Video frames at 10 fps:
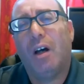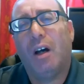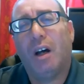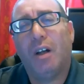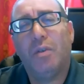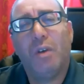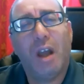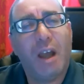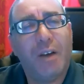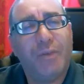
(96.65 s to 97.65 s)
Uh, you
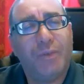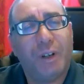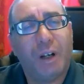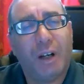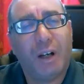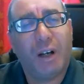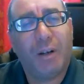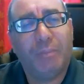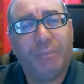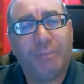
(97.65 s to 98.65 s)
have
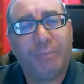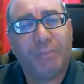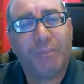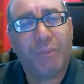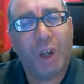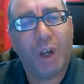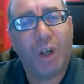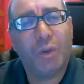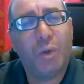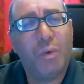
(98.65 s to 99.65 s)
um,
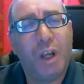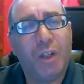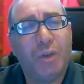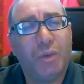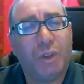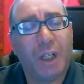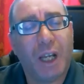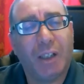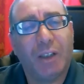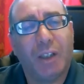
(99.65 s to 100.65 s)
uh, two ways to
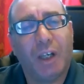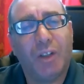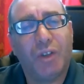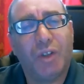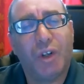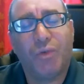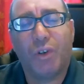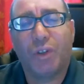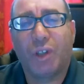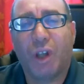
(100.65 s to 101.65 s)
select and search
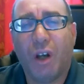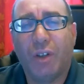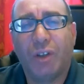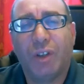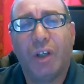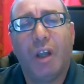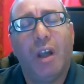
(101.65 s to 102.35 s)
for stocks.